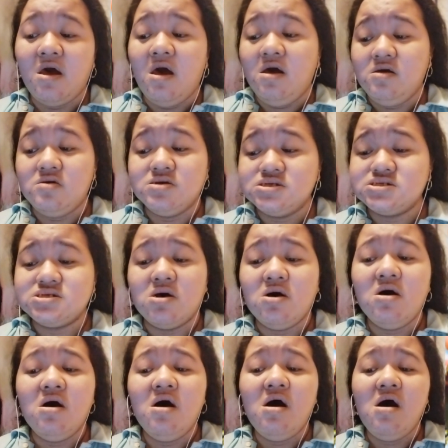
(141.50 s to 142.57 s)
You
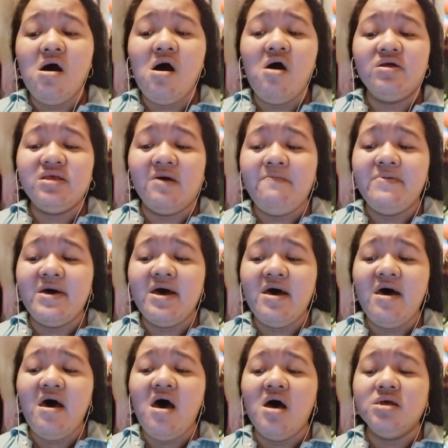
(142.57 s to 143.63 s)
saw the
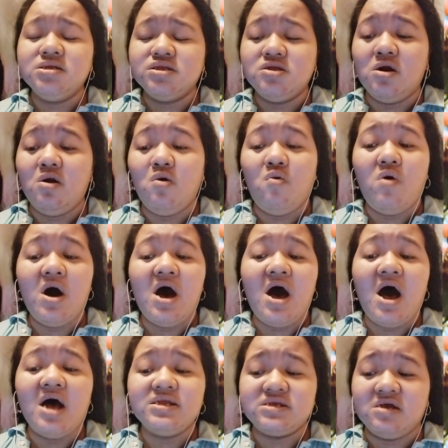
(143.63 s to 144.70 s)
best there
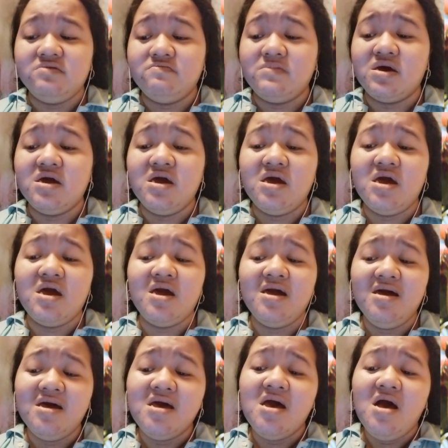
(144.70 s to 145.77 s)
was in me,
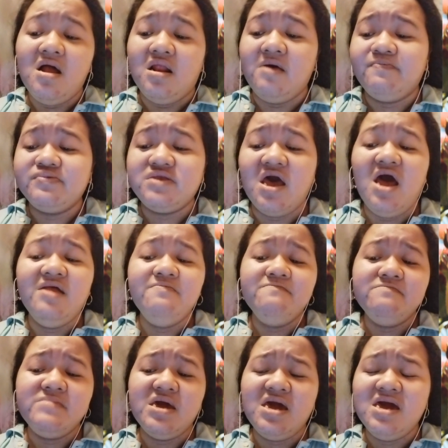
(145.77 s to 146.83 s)
lifted
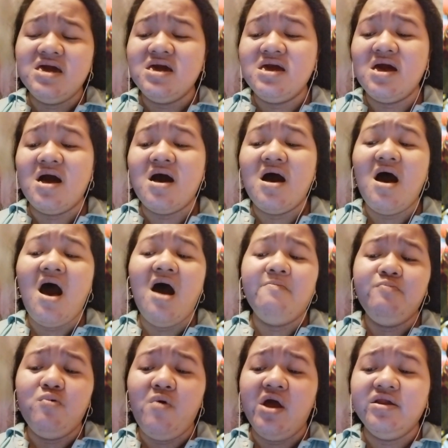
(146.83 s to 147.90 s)
me
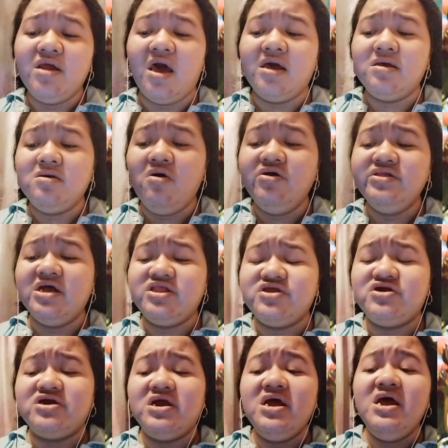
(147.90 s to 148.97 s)
up when I could not
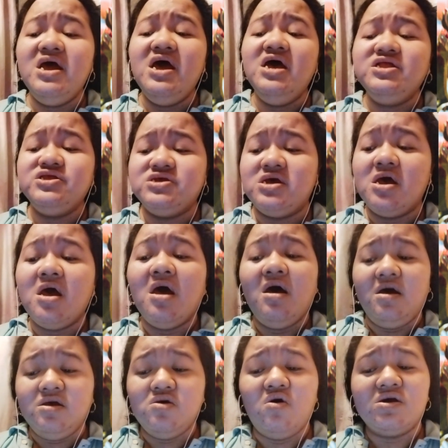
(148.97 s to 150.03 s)
breathe.
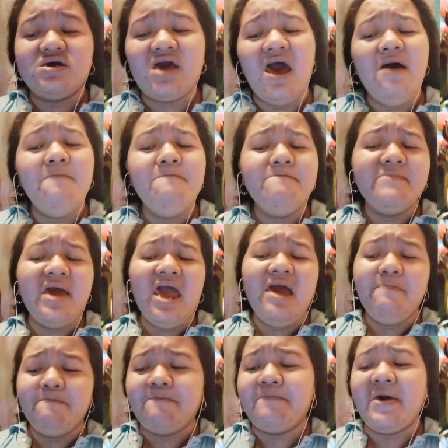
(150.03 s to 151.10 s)
You gave me
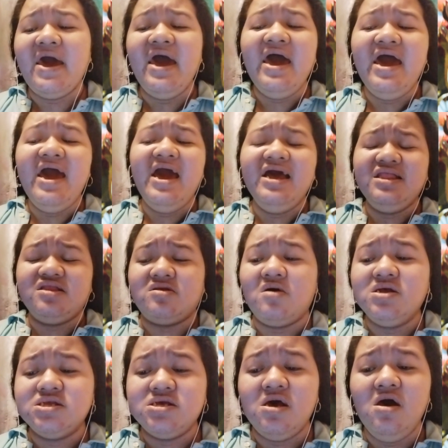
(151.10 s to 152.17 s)
faith
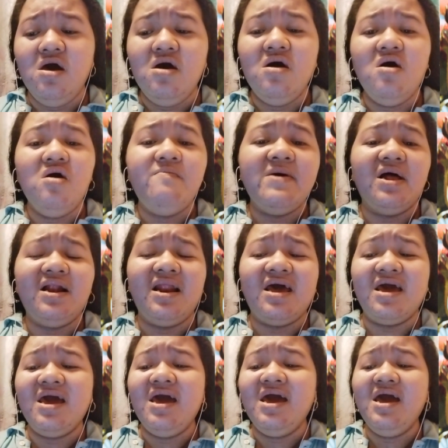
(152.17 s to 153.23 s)
'cause you
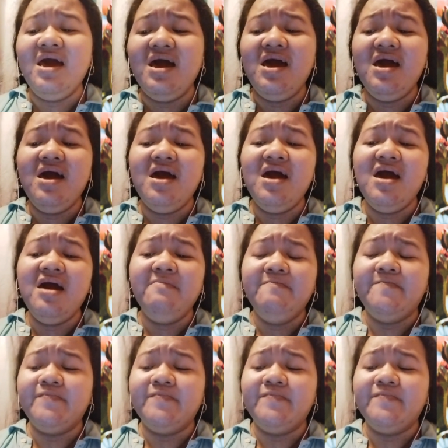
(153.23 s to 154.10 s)
believed.